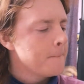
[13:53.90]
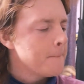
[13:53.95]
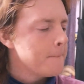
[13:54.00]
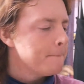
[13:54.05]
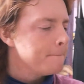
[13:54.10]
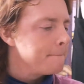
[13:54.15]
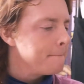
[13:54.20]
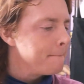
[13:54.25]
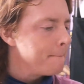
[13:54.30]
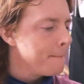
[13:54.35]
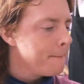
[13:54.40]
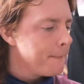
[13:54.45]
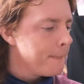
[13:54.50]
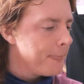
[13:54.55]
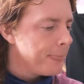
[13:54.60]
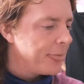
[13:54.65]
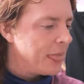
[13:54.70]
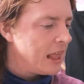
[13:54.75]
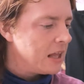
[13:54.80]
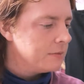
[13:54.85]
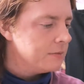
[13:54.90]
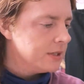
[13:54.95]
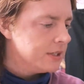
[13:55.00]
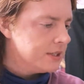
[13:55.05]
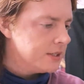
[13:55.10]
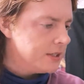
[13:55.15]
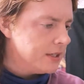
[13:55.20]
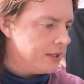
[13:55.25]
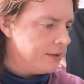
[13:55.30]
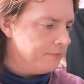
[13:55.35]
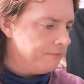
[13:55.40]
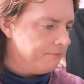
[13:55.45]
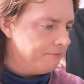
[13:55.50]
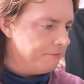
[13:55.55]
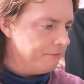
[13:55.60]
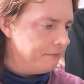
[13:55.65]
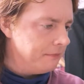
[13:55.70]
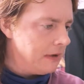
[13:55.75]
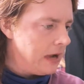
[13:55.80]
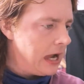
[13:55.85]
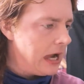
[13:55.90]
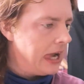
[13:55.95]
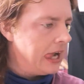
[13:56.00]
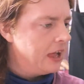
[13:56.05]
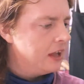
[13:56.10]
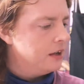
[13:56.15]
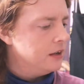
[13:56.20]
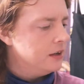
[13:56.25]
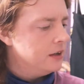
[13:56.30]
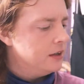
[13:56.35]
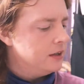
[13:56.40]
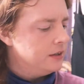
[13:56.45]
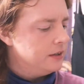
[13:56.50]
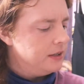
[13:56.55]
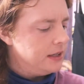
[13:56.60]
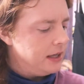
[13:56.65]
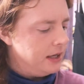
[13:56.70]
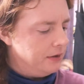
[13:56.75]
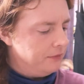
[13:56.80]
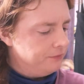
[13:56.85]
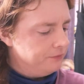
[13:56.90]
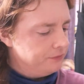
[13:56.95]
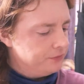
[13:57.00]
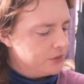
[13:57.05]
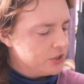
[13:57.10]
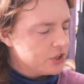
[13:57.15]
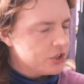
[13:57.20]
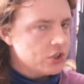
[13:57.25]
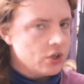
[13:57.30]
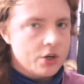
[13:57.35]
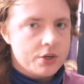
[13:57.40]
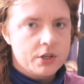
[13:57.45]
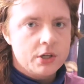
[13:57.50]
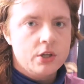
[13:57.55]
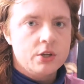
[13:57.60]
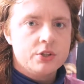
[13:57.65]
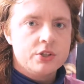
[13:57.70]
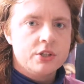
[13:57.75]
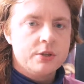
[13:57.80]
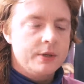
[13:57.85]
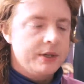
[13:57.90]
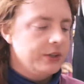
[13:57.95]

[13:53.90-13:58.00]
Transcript: But, um, yeah, there's not a lot